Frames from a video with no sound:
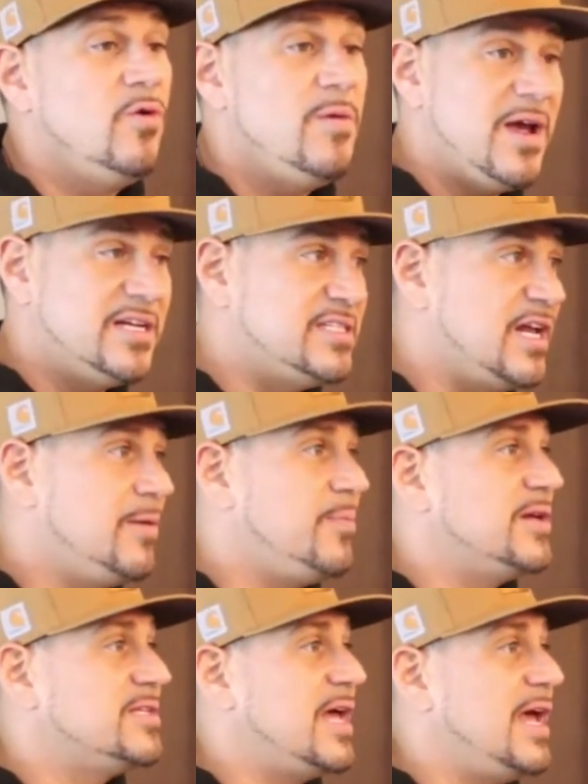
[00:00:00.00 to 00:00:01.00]
We may set up
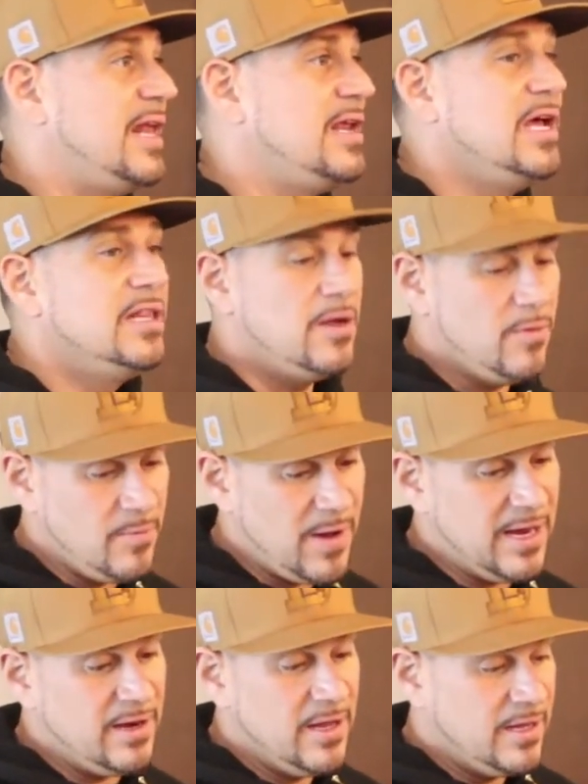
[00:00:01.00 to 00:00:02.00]
at 10, then we
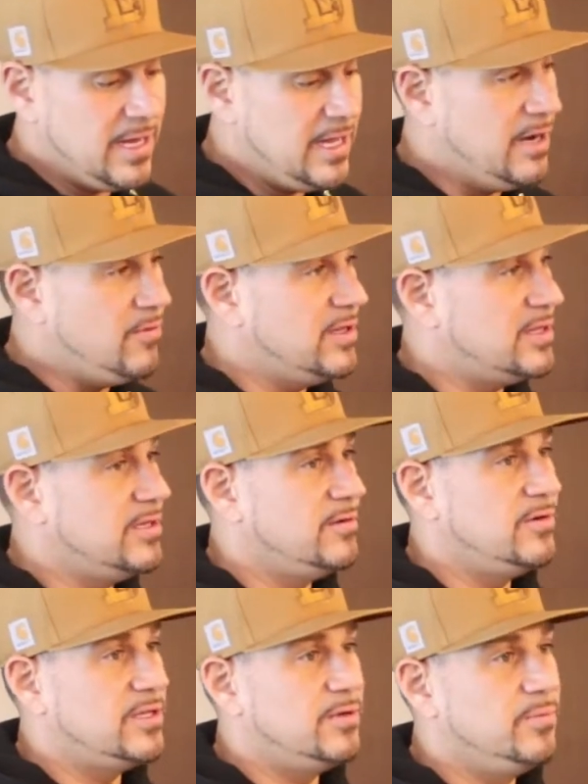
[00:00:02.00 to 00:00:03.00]
may hit it with
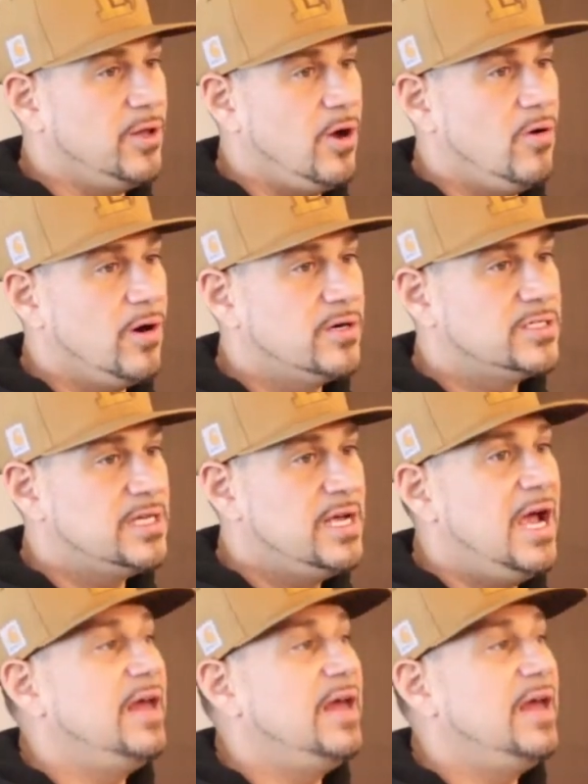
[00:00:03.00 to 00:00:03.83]
the blowers